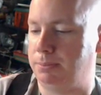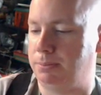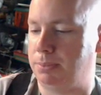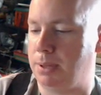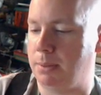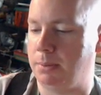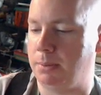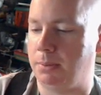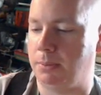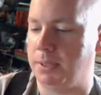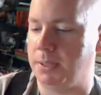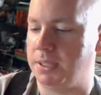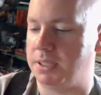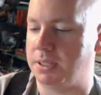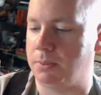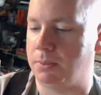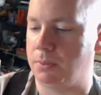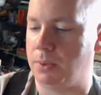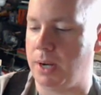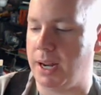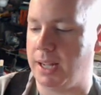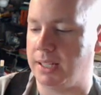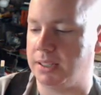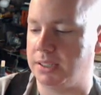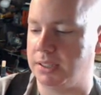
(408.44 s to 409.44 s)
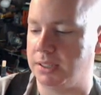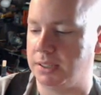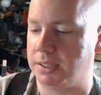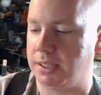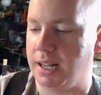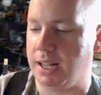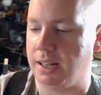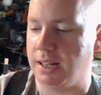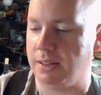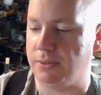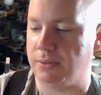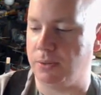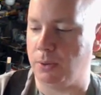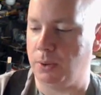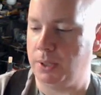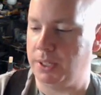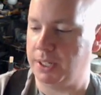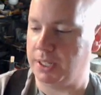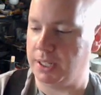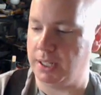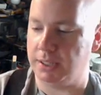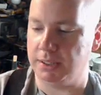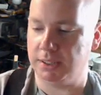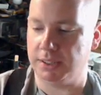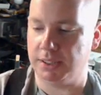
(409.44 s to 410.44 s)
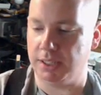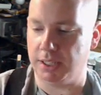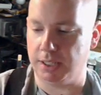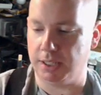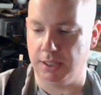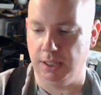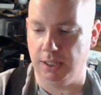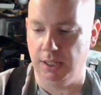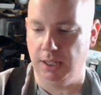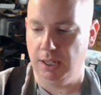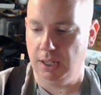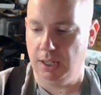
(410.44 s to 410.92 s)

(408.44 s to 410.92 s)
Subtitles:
Probably some rats in California got sick.